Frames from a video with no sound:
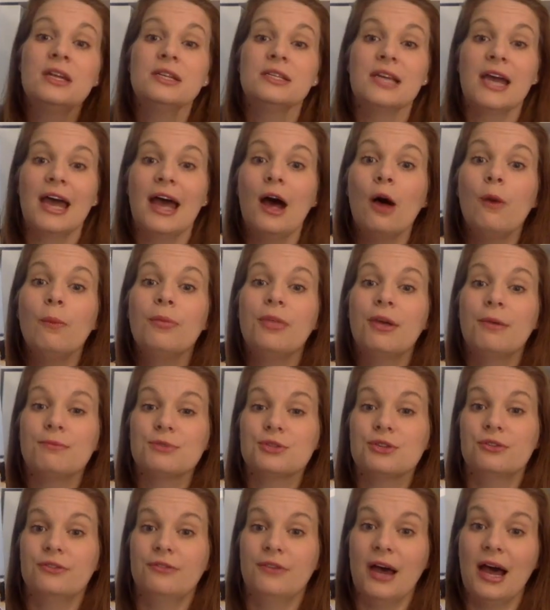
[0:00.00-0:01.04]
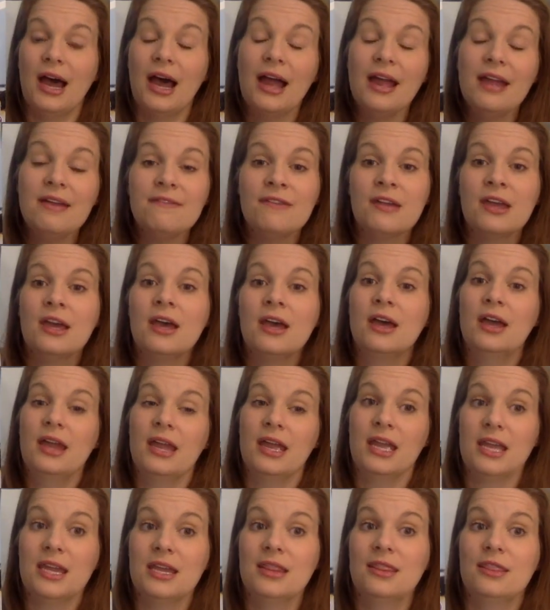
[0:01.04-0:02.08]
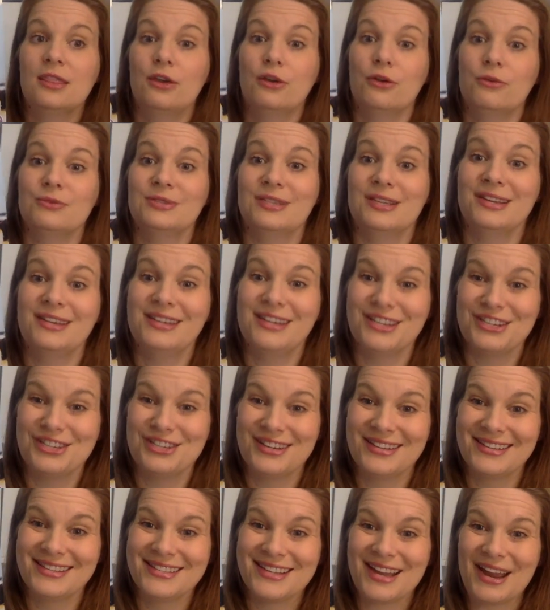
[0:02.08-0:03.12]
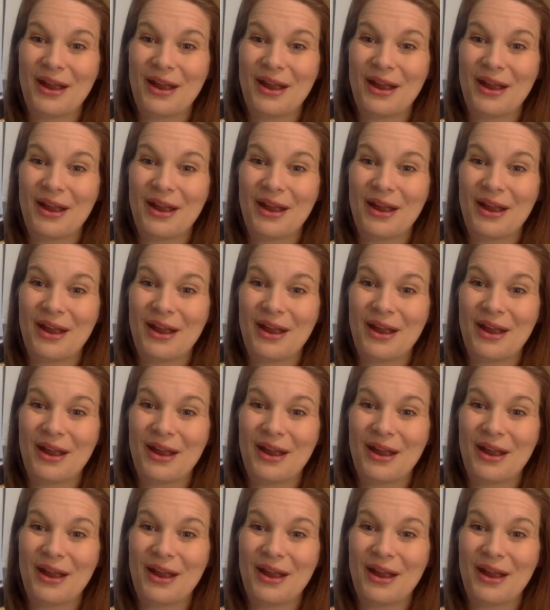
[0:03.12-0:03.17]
to help them survive in those conditions?